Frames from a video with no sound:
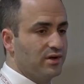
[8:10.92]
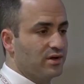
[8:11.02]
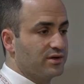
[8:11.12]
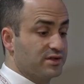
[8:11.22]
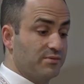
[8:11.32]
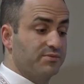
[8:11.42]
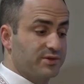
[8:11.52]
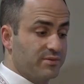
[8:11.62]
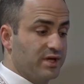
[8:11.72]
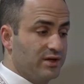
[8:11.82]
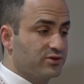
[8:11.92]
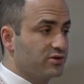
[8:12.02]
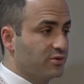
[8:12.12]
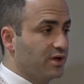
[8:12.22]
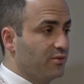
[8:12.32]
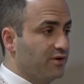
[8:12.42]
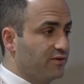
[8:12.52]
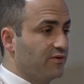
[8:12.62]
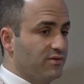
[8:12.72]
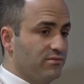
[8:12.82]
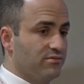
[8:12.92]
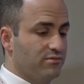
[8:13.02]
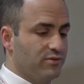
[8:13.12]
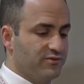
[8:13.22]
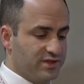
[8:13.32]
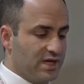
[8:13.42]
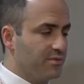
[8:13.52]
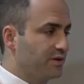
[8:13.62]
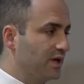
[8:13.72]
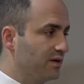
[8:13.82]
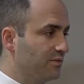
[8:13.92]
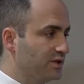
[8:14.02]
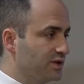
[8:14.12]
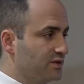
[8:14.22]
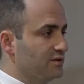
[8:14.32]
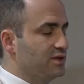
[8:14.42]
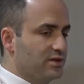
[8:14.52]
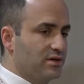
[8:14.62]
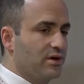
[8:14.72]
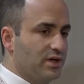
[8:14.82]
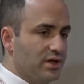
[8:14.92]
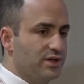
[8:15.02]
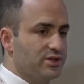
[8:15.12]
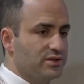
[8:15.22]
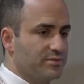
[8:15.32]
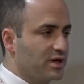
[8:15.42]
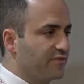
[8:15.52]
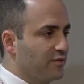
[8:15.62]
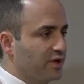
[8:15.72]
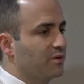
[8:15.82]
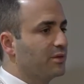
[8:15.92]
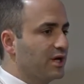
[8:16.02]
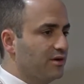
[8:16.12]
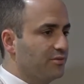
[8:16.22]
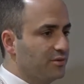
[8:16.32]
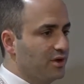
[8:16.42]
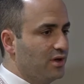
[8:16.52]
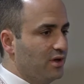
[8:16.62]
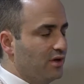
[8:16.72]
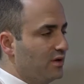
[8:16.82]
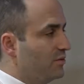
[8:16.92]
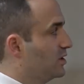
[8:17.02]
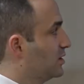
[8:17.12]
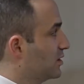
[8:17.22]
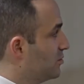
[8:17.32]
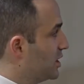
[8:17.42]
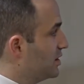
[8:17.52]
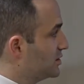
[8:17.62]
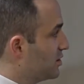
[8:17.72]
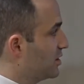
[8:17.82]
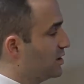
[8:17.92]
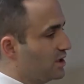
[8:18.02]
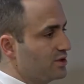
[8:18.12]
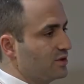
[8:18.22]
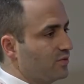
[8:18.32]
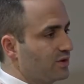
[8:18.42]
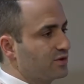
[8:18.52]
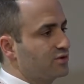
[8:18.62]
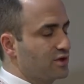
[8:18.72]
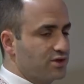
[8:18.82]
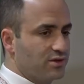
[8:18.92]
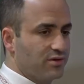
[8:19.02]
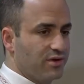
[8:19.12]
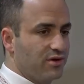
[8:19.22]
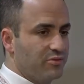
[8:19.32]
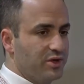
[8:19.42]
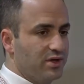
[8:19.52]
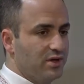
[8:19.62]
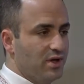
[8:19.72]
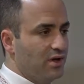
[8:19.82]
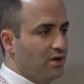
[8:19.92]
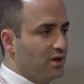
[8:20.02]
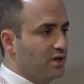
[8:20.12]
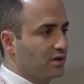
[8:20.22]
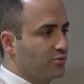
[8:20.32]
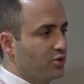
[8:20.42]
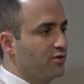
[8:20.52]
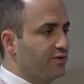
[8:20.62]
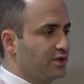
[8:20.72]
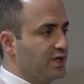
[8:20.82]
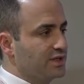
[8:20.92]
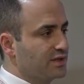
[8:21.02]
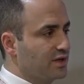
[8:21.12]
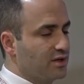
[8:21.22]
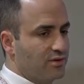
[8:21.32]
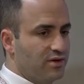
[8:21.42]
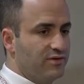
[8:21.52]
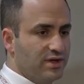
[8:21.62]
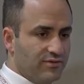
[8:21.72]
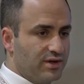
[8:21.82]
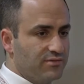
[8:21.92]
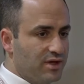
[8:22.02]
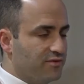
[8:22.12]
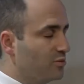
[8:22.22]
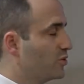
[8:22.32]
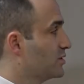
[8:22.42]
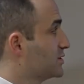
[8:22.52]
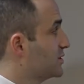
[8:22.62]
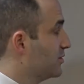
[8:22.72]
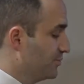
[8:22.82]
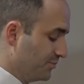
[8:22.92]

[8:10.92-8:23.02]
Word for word: Uh, some, some cancers we, we've given, we've stopped that and we just use these targeted agents, but often we combine them. We can combine a targeted agent with traditional therapy and improve the chance of getting rid of it even, even more. So.